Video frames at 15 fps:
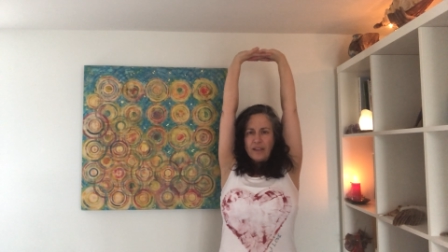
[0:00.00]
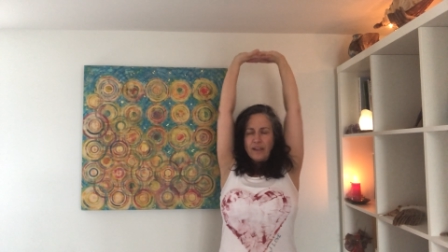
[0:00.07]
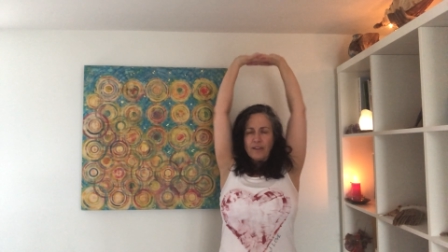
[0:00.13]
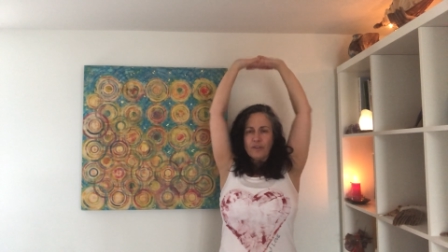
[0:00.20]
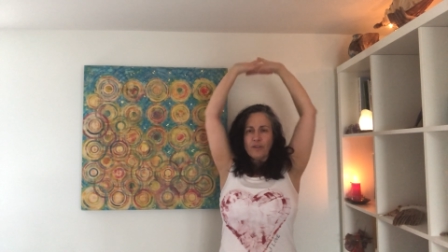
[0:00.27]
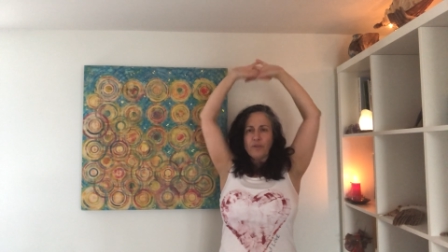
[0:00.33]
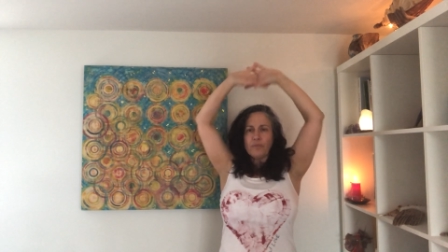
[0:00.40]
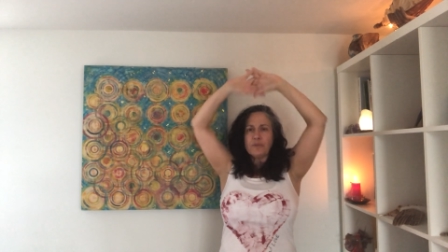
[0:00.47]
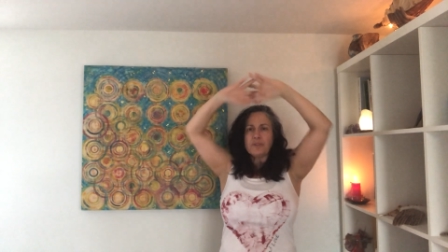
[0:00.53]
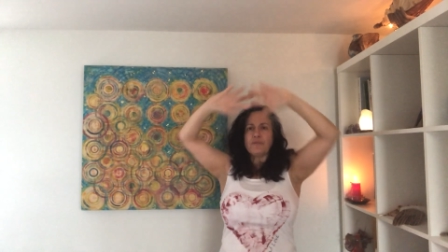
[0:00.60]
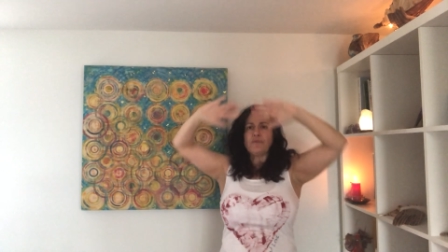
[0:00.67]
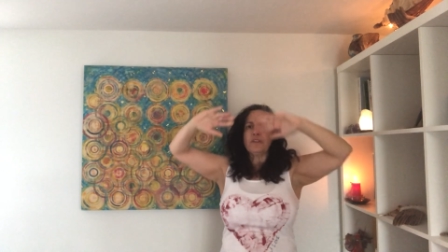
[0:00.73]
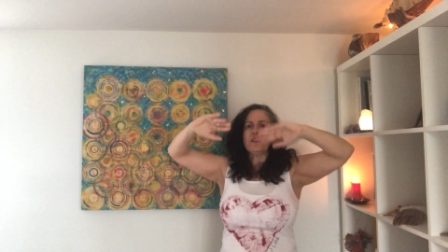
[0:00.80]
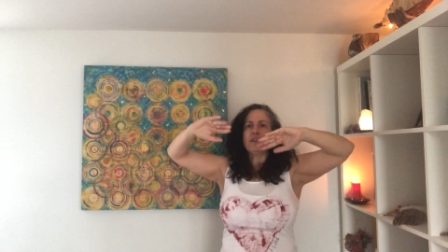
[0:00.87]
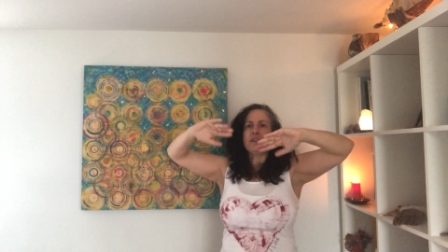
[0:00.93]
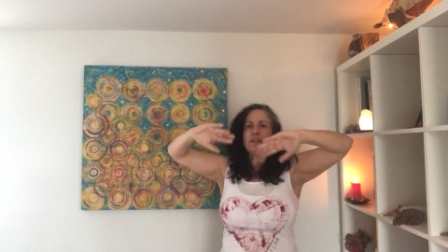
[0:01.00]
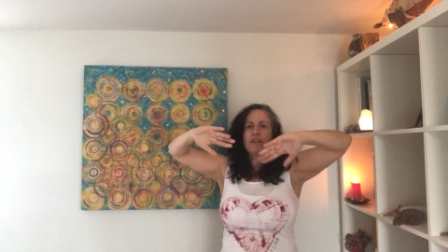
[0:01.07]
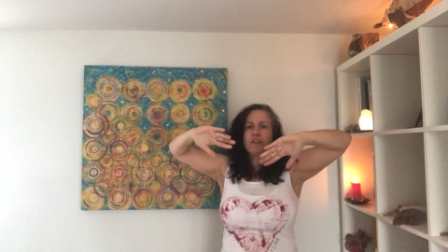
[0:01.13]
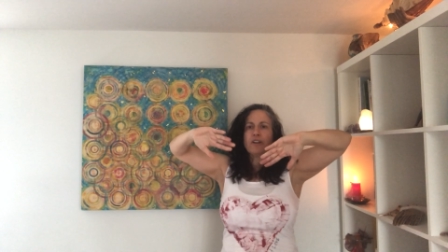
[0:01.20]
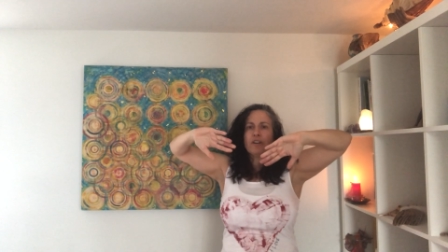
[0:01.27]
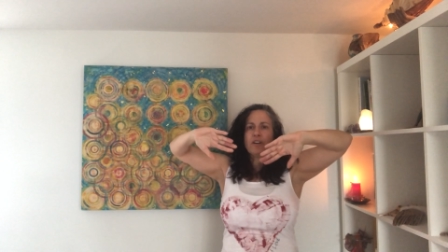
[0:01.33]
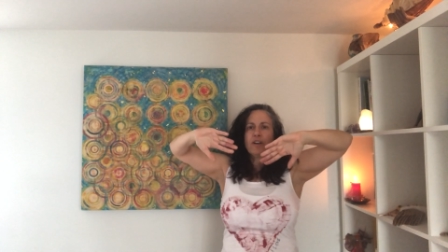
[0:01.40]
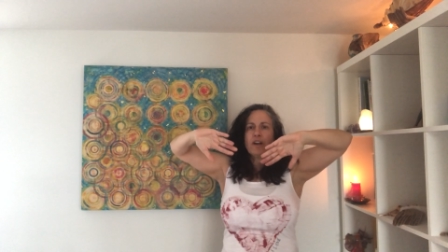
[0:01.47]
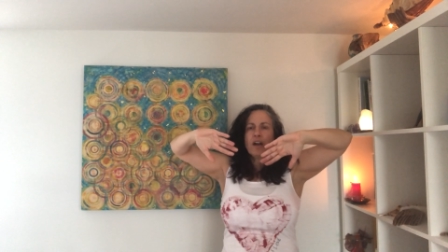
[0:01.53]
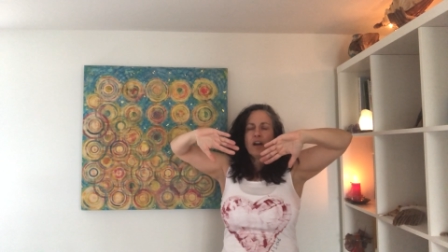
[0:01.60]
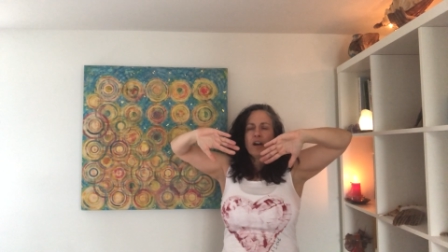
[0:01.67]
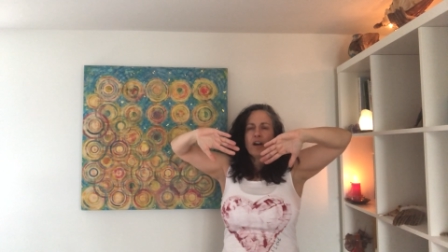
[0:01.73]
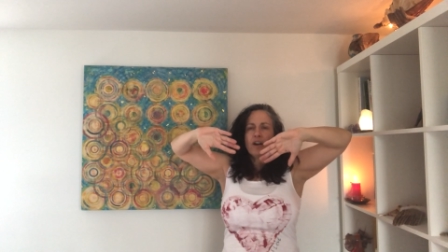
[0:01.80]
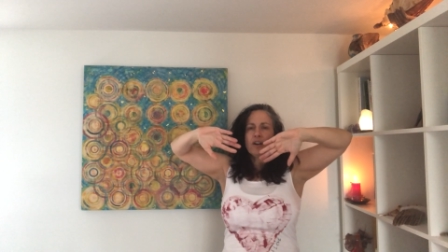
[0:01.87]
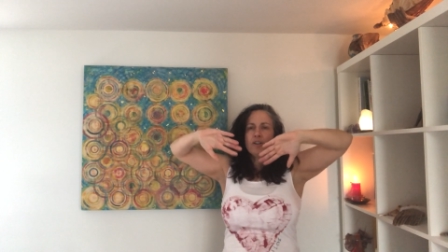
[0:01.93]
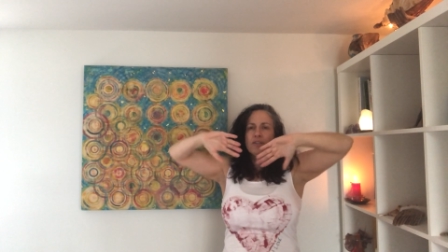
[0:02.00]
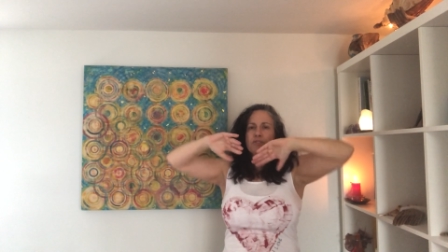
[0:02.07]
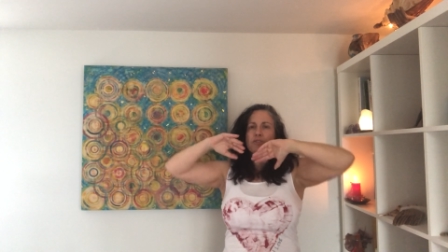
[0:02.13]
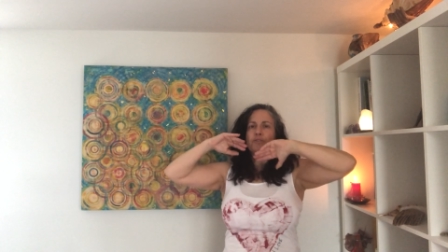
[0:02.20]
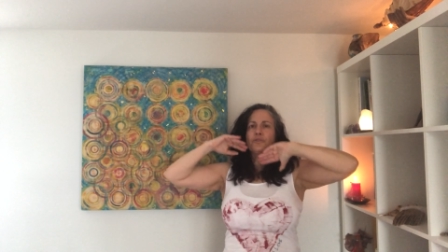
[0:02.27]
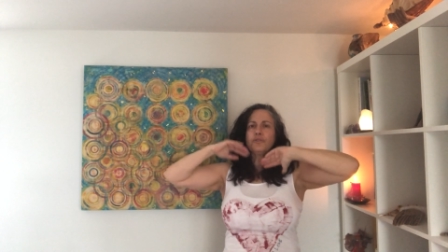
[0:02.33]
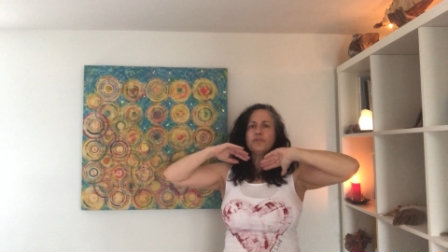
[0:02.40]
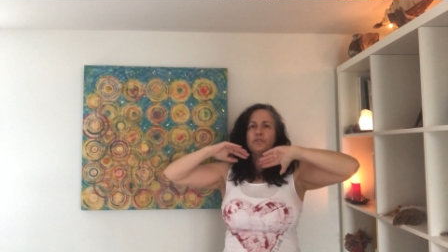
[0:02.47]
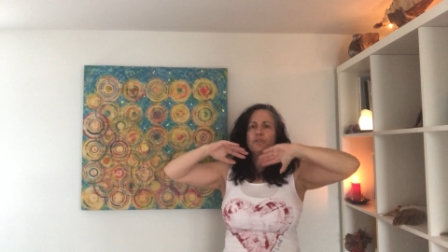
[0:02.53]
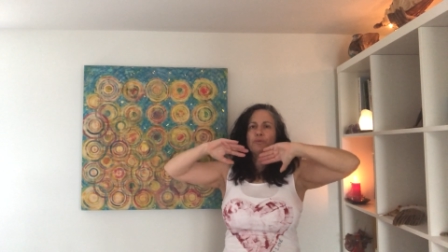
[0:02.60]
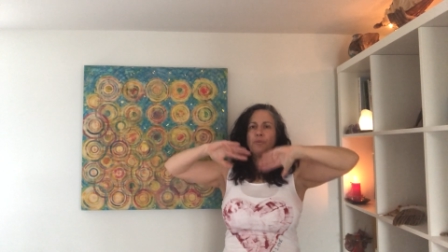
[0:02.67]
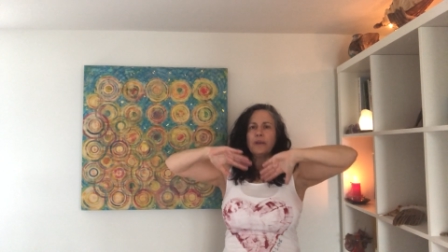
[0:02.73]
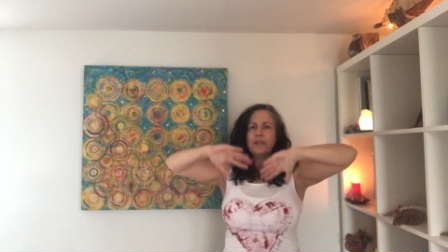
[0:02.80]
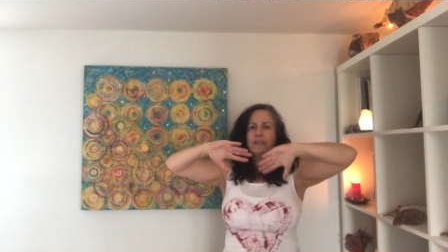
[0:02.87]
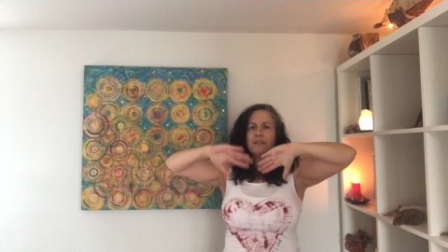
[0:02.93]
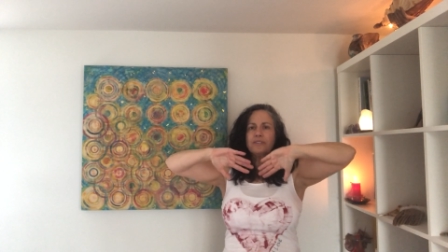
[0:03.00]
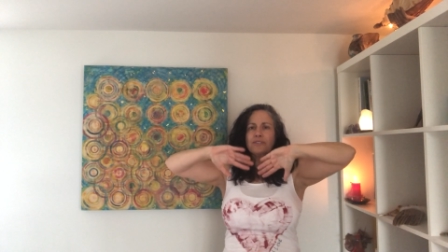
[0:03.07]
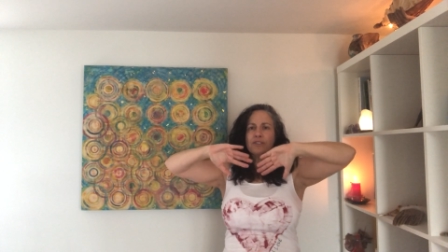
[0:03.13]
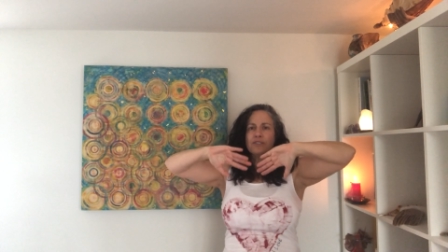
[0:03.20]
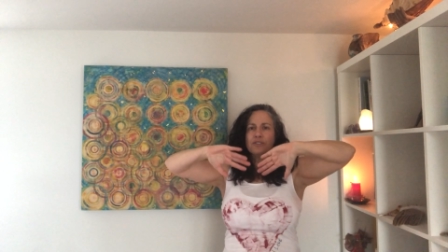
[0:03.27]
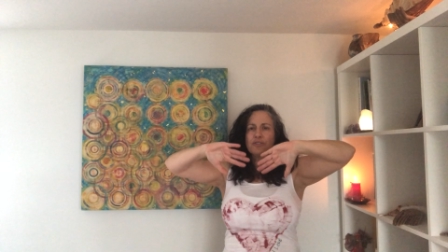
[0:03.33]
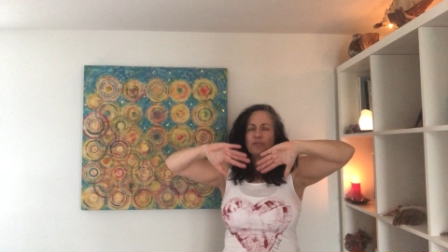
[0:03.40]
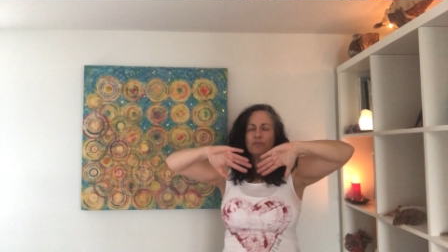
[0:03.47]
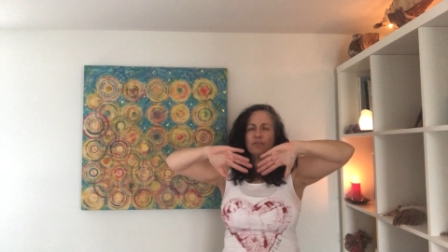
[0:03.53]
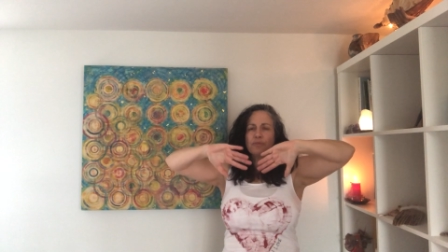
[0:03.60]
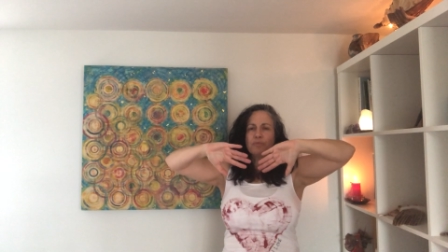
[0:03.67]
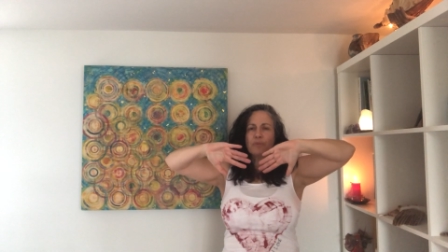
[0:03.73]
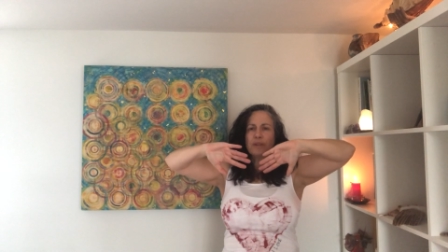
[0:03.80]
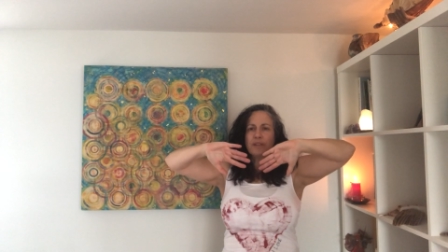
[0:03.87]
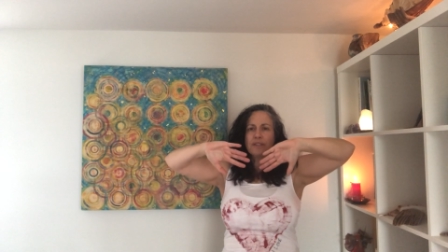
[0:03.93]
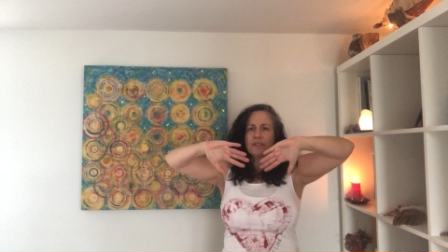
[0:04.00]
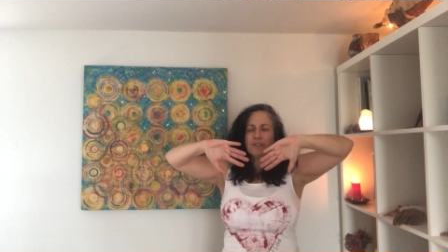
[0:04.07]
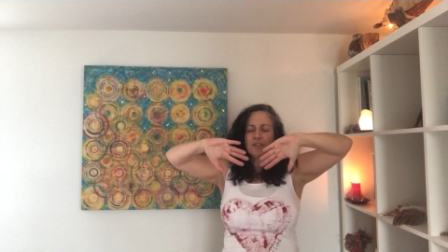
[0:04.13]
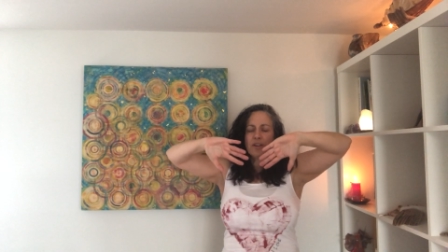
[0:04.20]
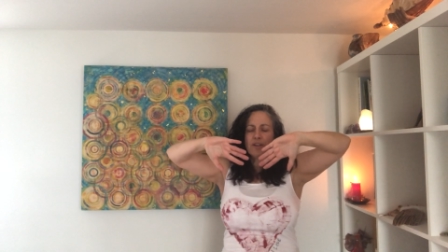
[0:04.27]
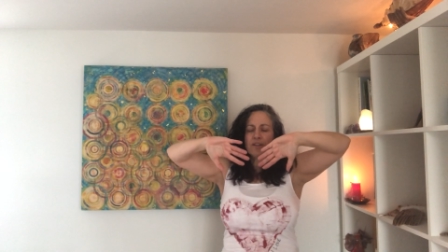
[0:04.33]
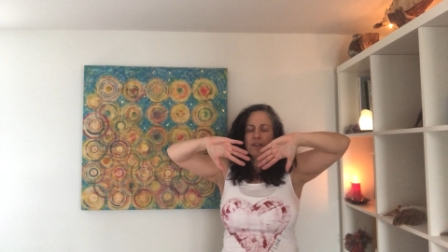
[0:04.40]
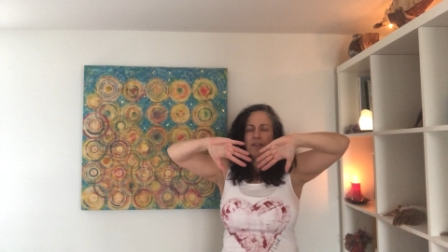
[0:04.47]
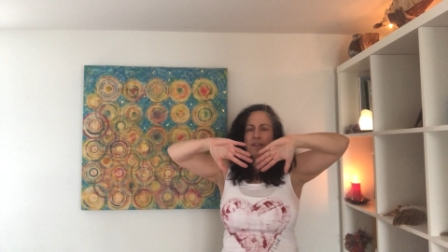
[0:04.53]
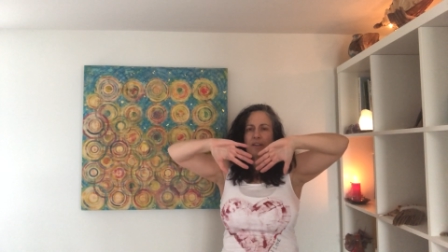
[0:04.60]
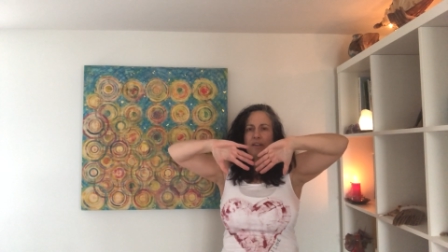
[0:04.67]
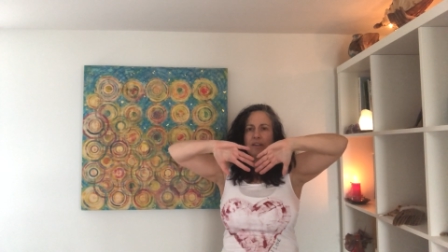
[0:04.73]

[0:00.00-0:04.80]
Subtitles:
And almost feeling like our shoulder wings, our shoulder blades are like